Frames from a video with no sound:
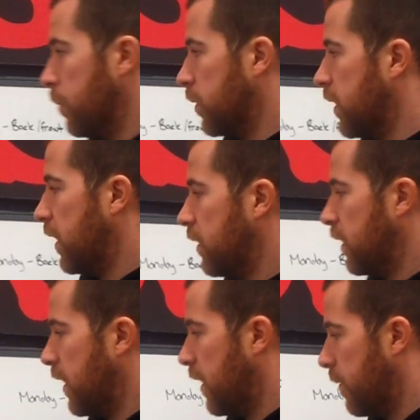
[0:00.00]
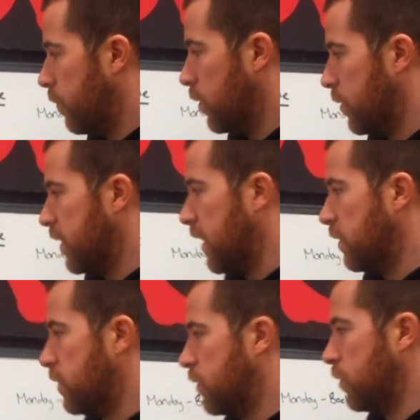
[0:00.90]
But then with
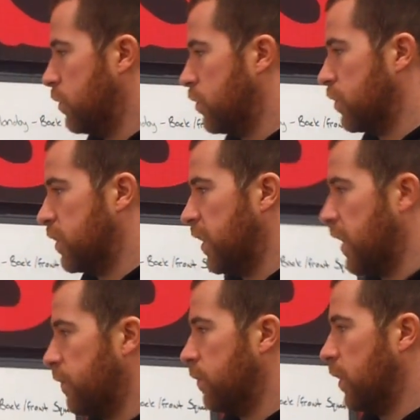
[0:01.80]
regards to just the arm,